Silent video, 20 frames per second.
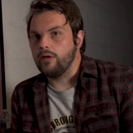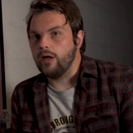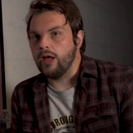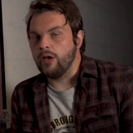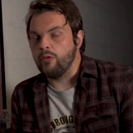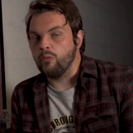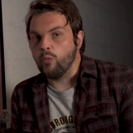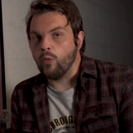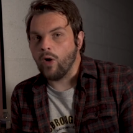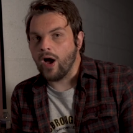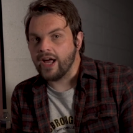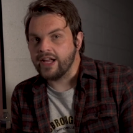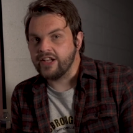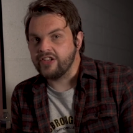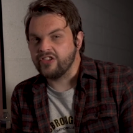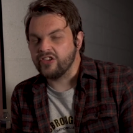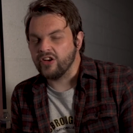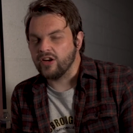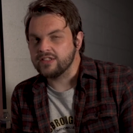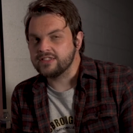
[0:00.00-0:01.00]
in wide
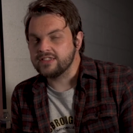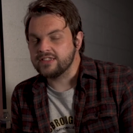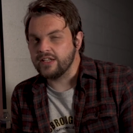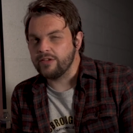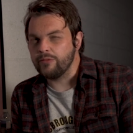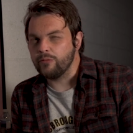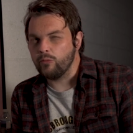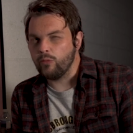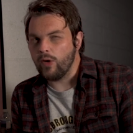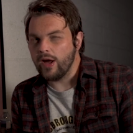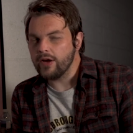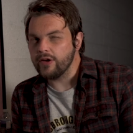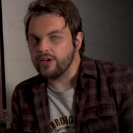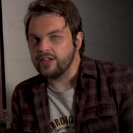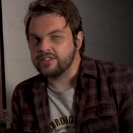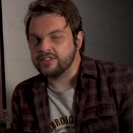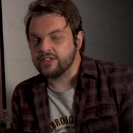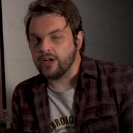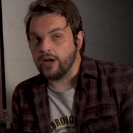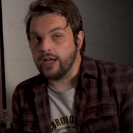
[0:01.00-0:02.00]
shots, and we're going
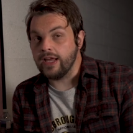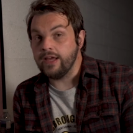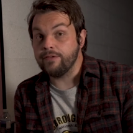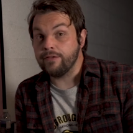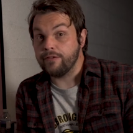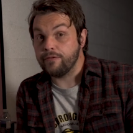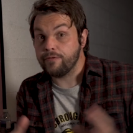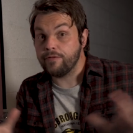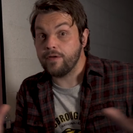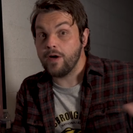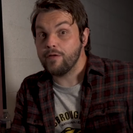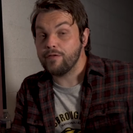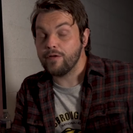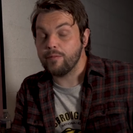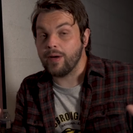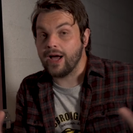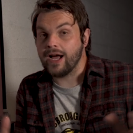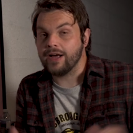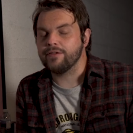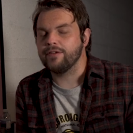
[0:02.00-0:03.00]
to start even further
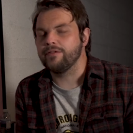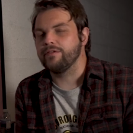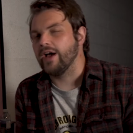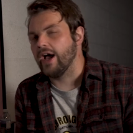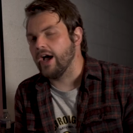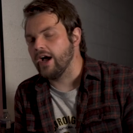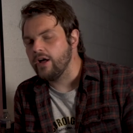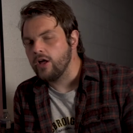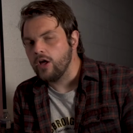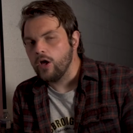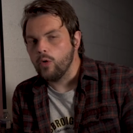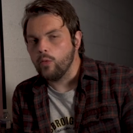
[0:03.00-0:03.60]
back than that.